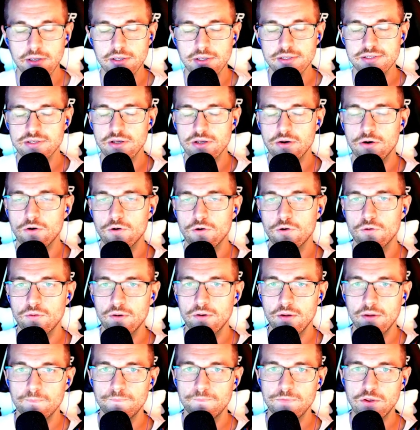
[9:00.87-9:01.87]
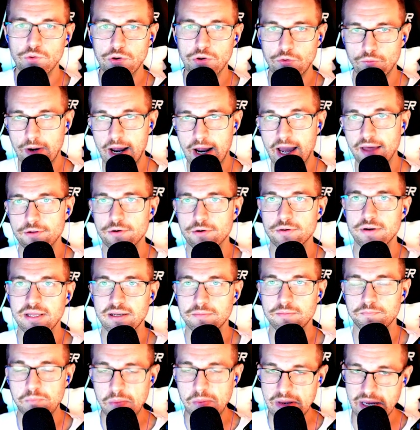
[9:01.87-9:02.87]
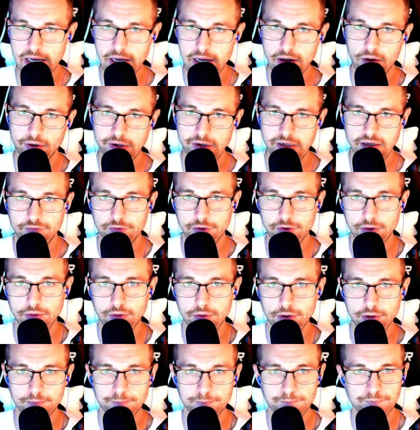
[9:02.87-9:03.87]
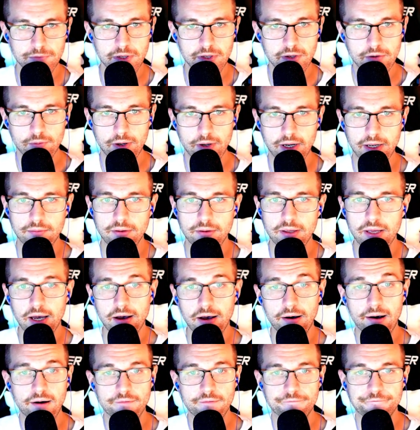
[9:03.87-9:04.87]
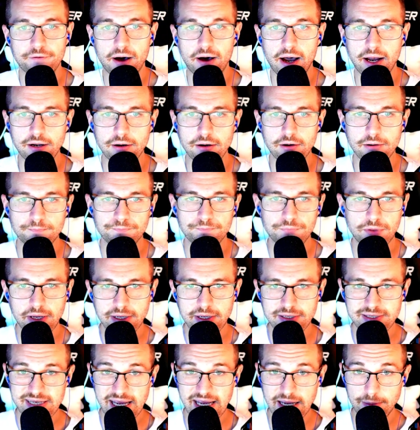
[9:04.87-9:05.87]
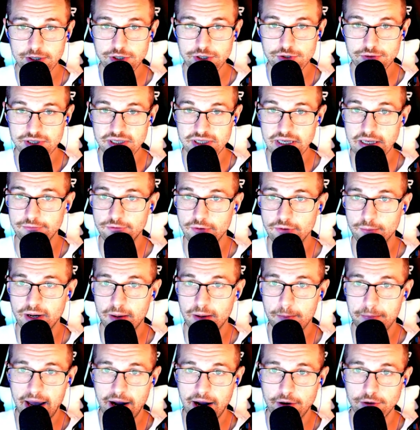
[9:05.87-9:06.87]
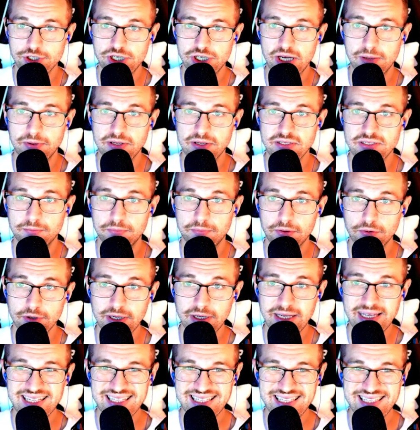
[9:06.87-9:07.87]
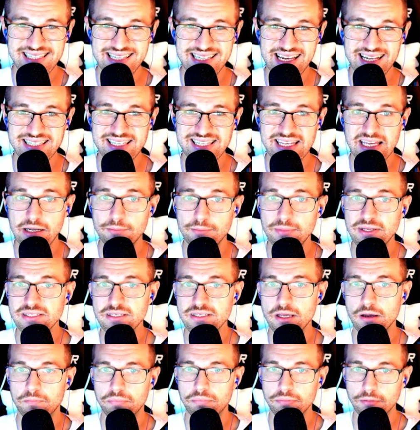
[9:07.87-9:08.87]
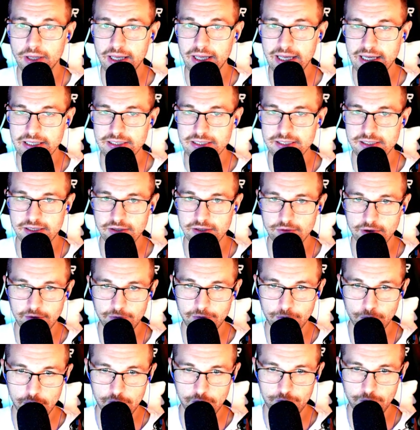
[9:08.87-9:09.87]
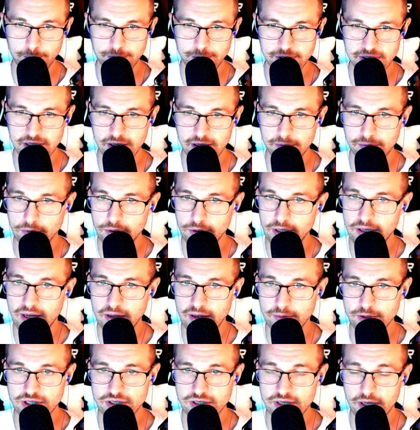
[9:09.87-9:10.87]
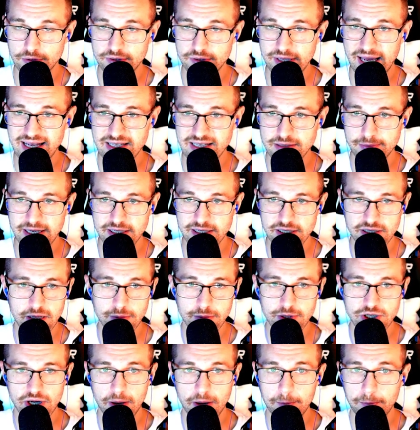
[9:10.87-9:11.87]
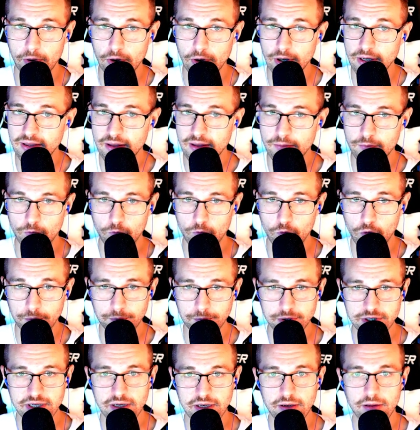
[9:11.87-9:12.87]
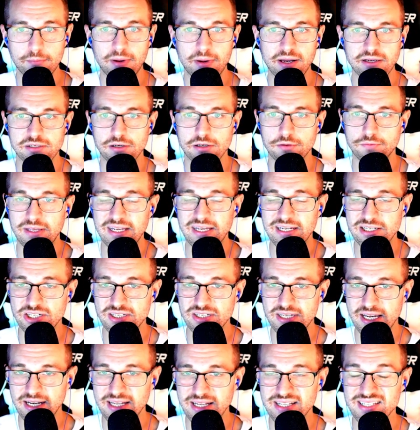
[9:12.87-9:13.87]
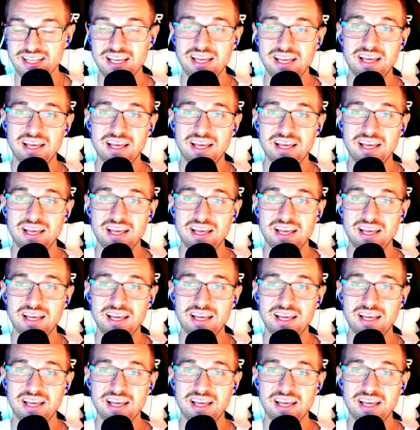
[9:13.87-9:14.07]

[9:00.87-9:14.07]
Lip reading: So you would rather it be on a different unit, right? Fire, damage received from an empowered champion's ability, sets enemies ablaze, dealing 45% ability damage dealt as magic damage and burning them 1% of their max health each second.